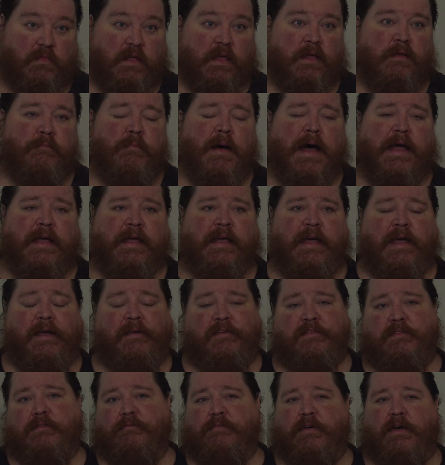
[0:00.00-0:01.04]
In my
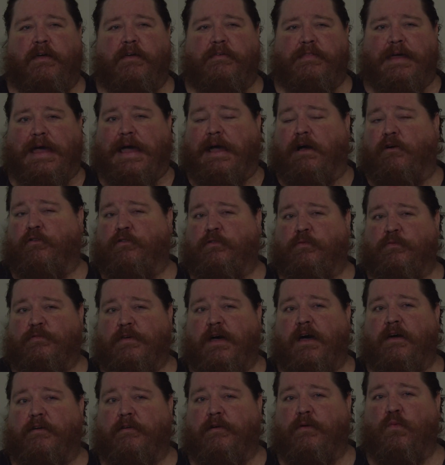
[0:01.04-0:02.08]
case, the value of the house was
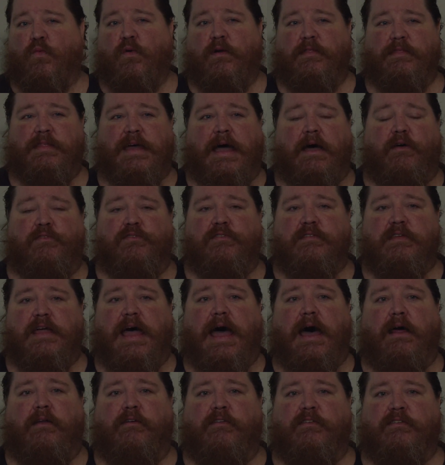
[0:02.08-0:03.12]

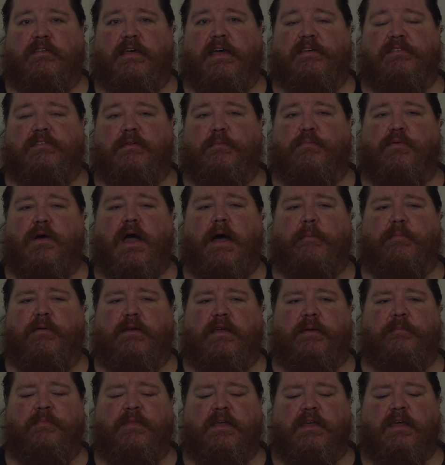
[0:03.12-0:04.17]
$101,000 less the
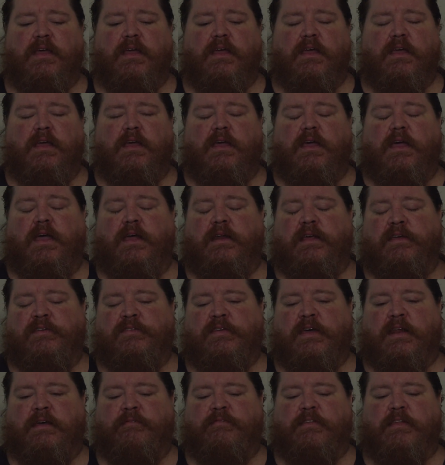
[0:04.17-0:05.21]
property. And they
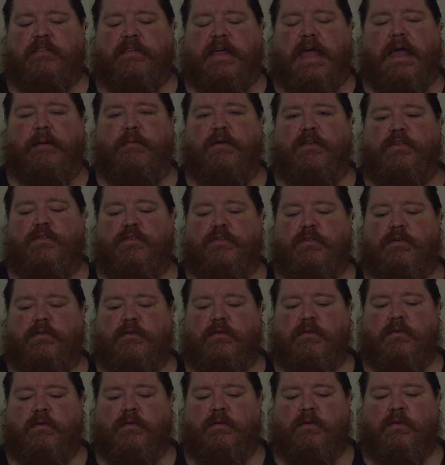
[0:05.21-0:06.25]
said if the damage
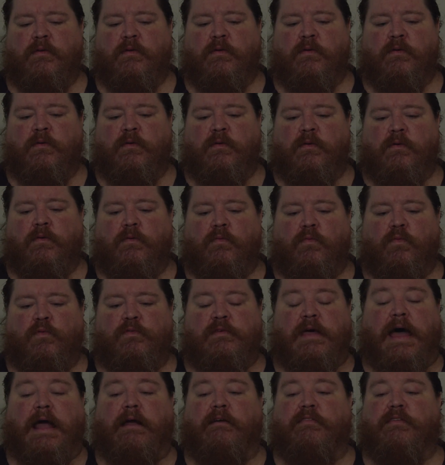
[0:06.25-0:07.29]

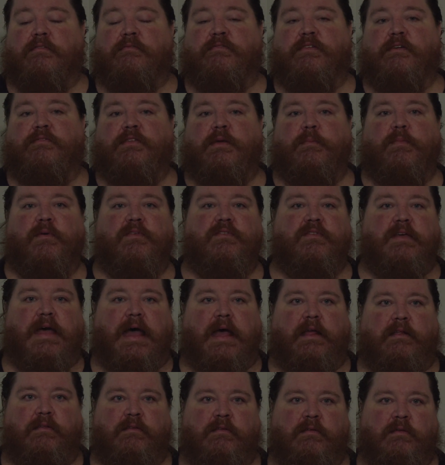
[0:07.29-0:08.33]
was higher than
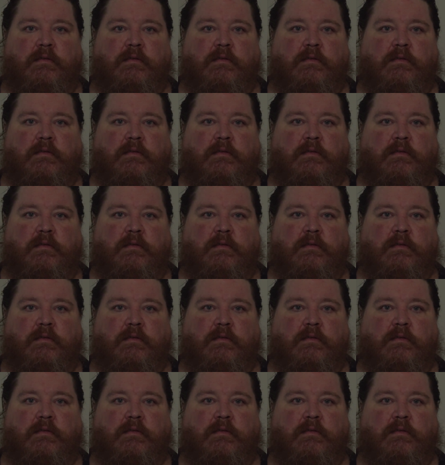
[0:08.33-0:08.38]
50%,